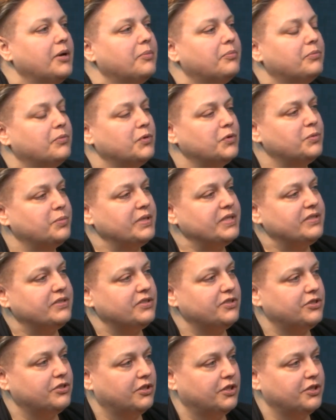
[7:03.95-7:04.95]
Most
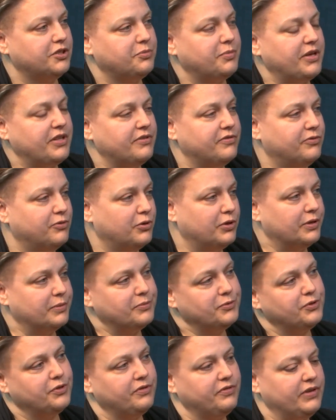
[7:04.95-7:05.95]
places charge by the form,
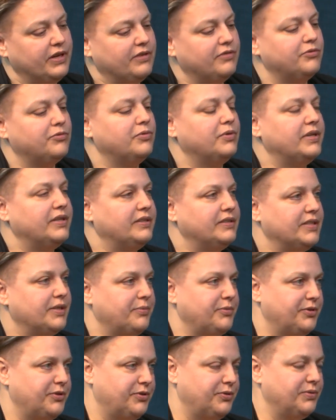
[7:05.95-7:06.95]
so if you have one
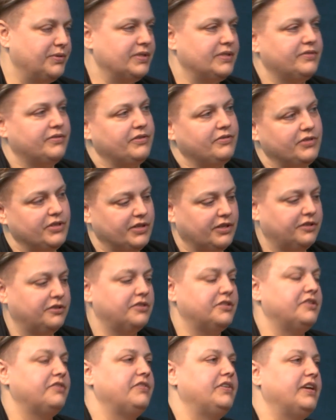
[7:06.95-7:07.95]
W 2, it's
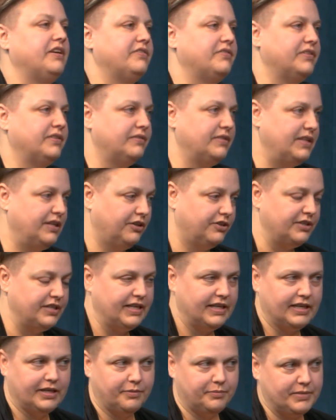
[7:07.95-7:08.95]
$50. If you have earned
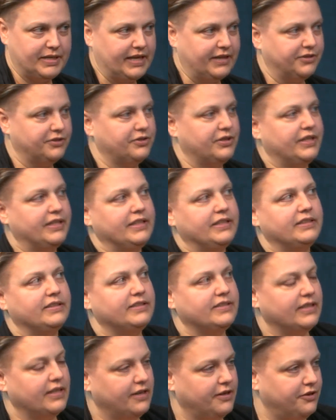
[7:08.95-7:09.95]
income tax credit,
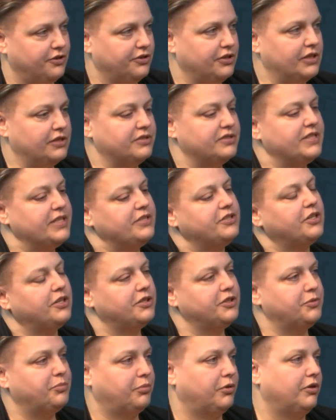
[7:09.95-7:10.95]
it's $100. They
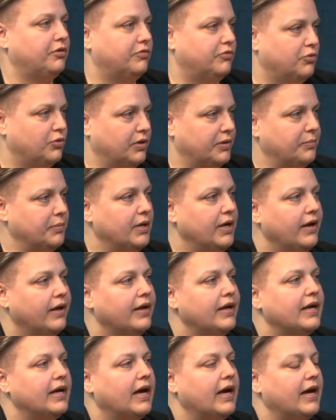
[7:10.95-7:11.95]
charge per form.
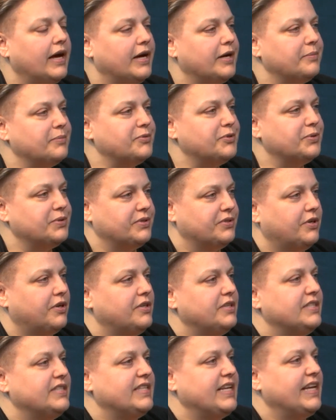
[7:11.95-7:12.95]
Um, so it's well,
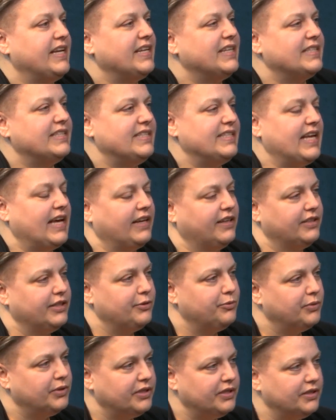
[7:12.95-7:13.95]
hard to say exactly
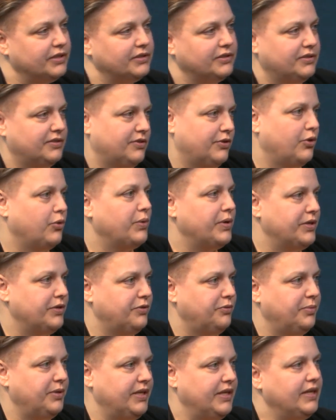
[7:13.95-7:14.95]
what it's going
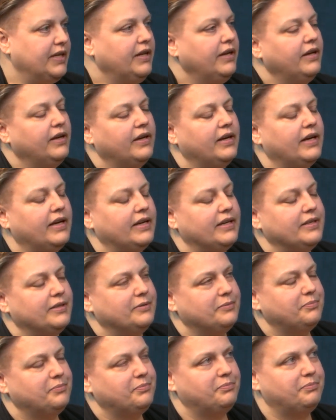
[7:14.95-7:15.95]
to be. Mm -hmm.
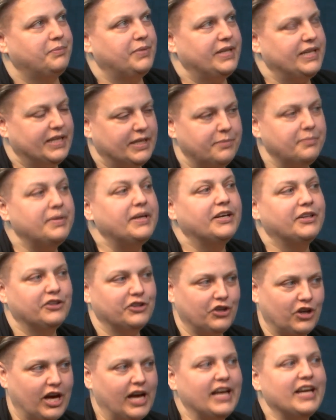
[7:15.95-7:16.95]
But, but it, can it, can rack
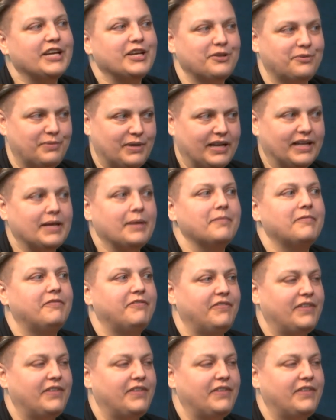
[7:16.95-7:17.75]
up lot. fast. It can rack up fast.